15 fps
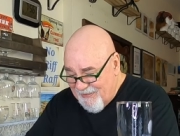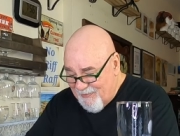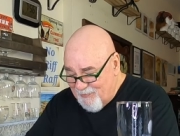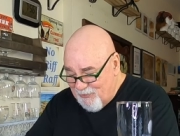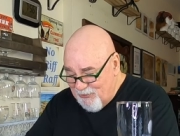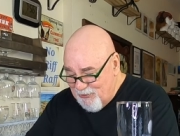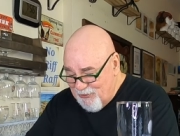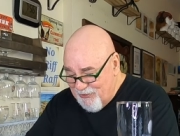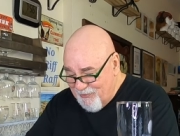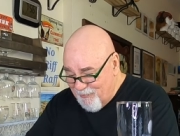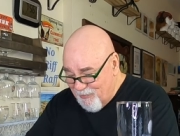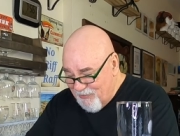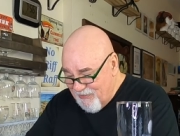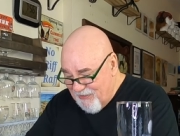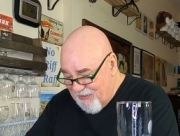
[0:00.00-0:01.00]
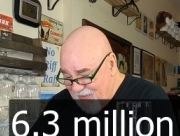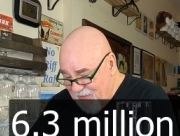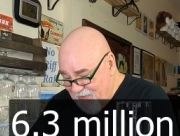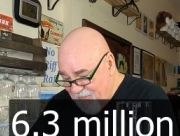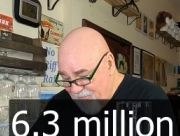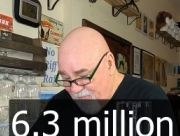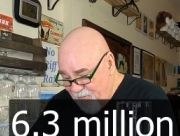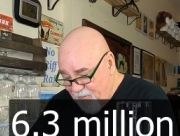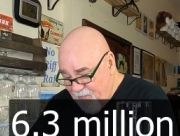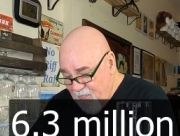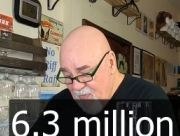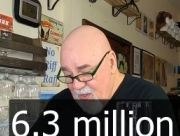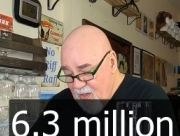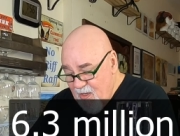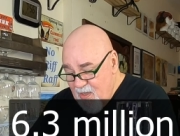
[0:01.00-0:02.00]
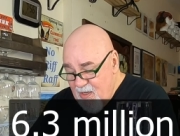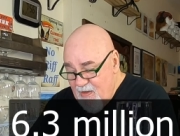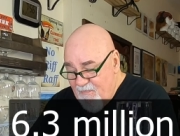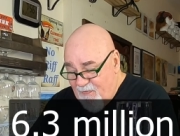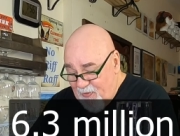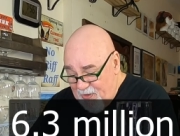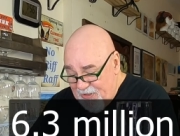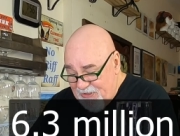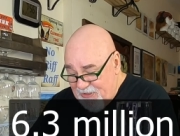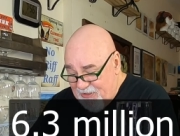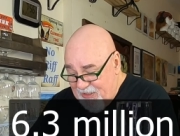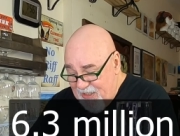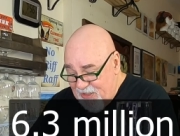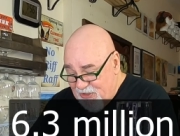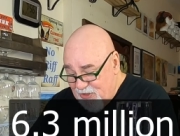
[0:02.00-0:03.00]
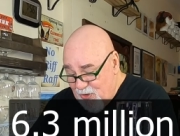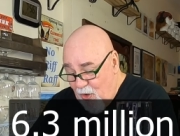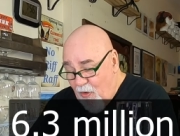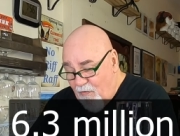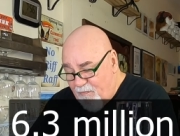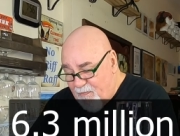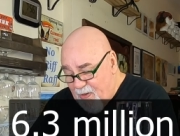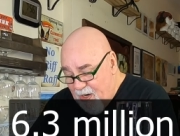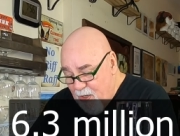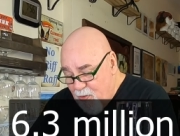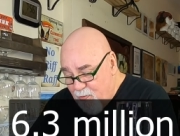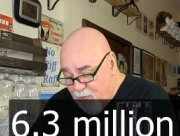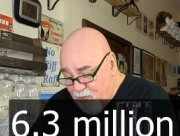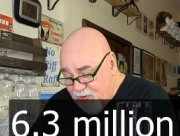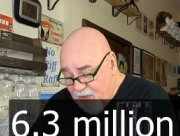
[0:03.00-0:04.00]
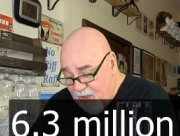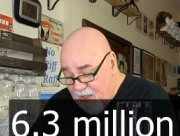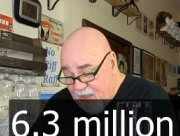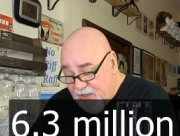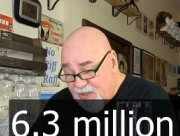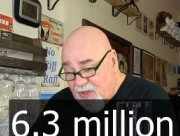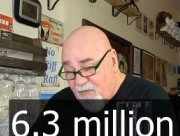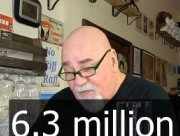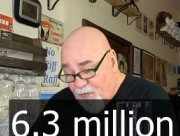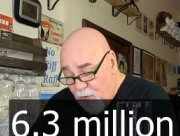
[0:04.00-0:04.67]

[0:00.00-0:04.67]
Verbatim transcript: I'm not sure about that. For this occasion, Hofbrau brews a rich,